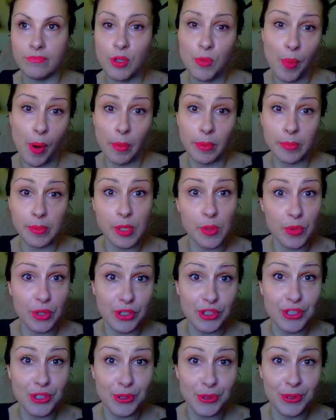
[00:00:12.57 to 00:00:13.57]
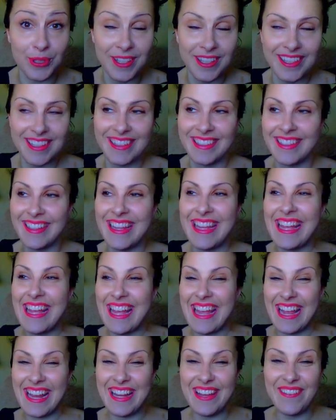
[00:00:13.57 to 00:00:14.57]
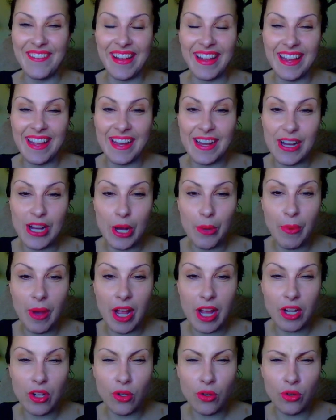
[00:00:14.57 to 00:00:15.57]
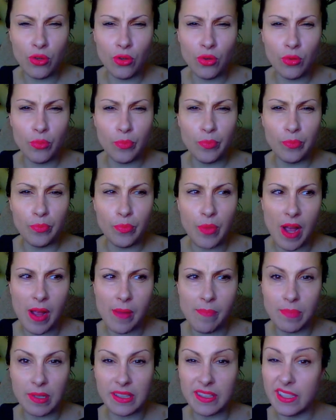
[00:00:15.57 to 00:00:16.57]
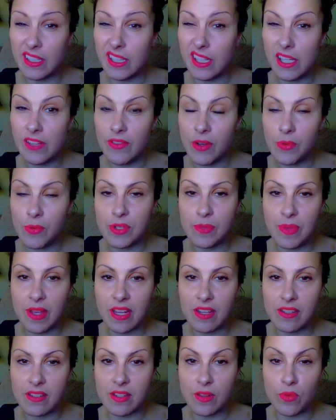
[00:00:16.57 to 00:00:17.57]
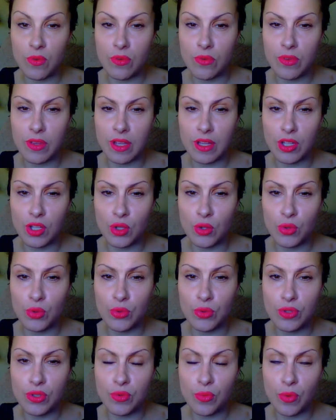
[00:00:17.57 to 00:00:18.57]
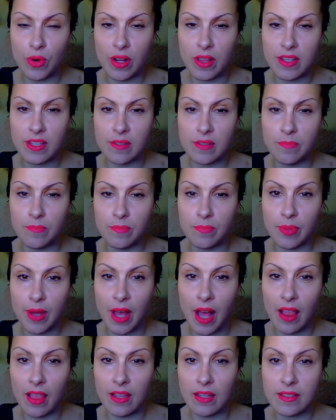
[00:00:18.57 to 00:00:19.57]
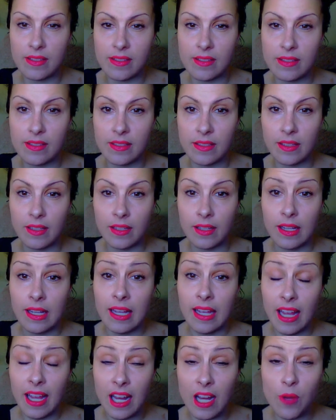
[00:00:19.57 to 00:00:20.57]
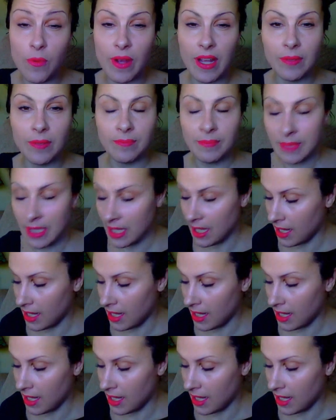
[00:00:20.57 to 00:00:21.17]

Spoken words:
you probably will soon. Anyway, I believe it was Pixie Woo that used one of these palettes. Anyway,